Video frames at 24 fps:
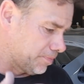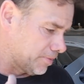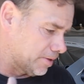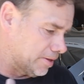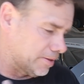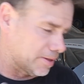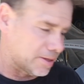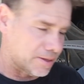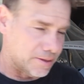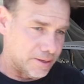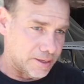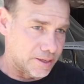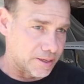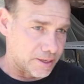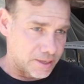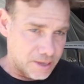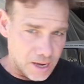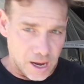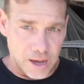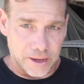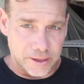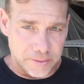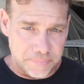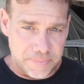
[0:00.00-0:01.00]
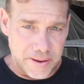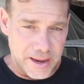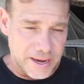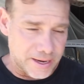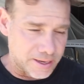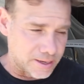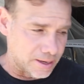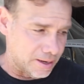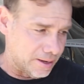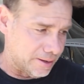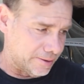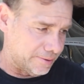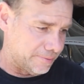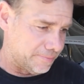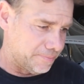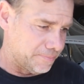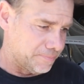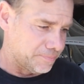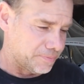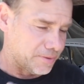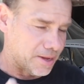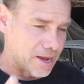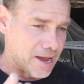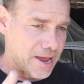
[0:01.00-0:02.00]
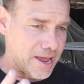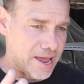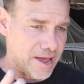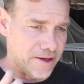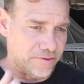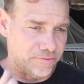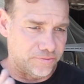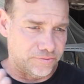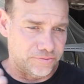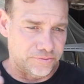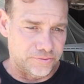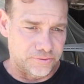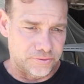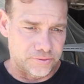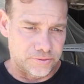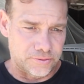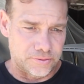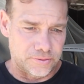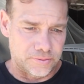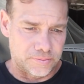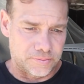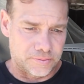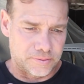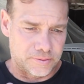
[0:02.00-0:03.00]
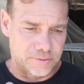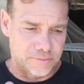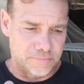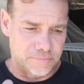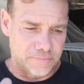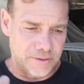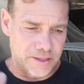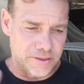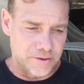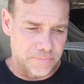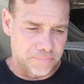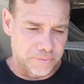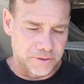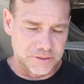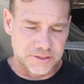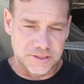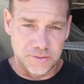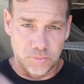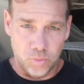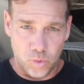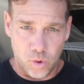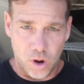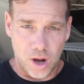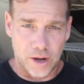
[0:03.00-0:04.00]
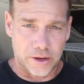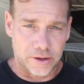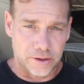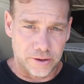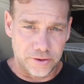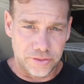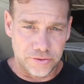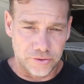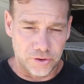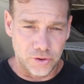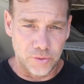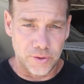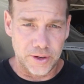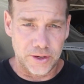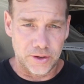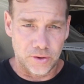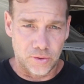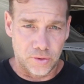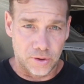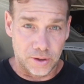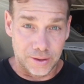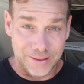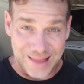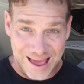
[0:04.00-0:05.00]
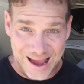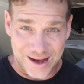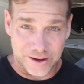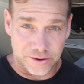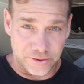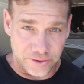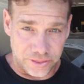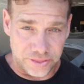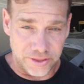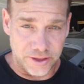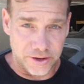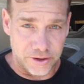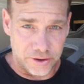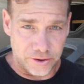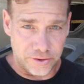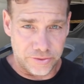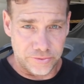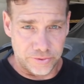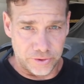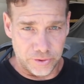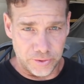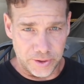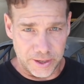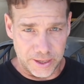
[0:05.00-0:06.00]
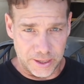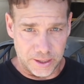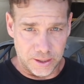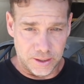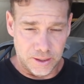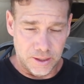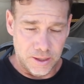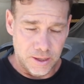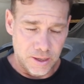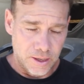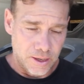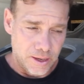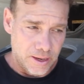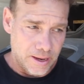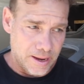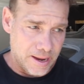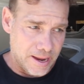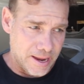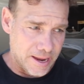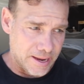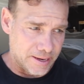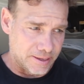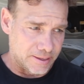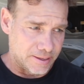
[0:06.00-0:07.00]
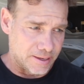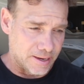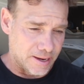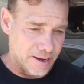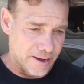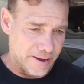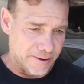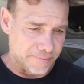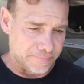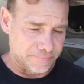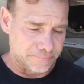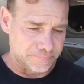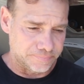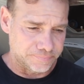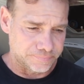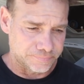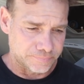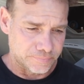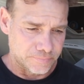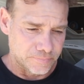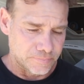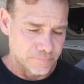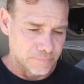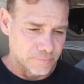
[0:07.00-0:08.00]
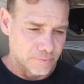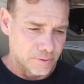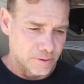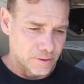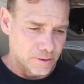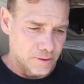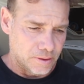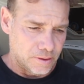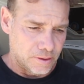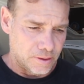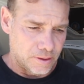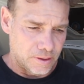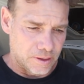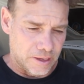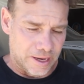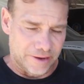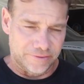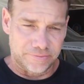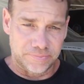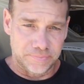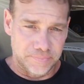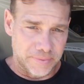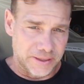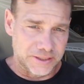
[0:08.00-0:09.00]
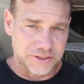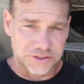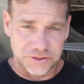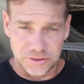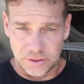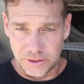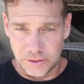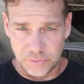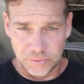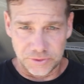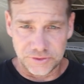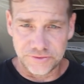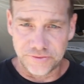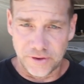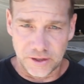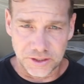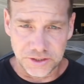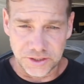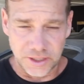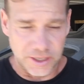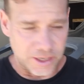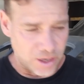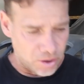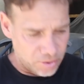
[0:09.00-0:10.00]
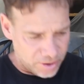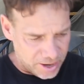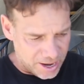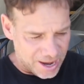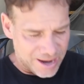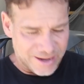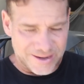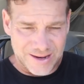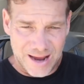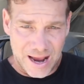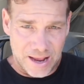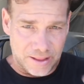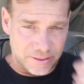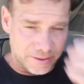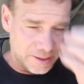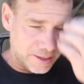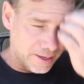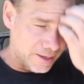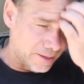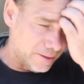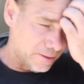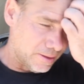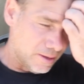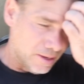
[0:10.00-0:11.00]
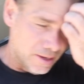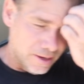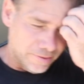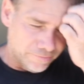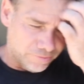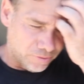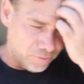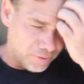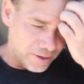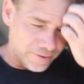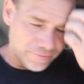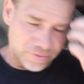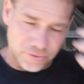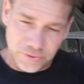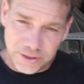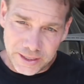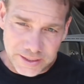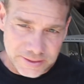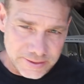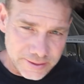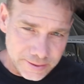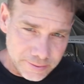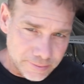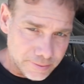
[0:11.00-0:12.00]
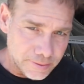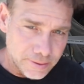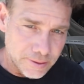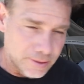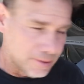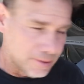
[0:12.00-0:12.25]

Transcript: and a gun, a paint gun, I have either put some water through it or lacquer thinner through it, and I've made sure it was functioning okay. I dial it in. For whatever reason,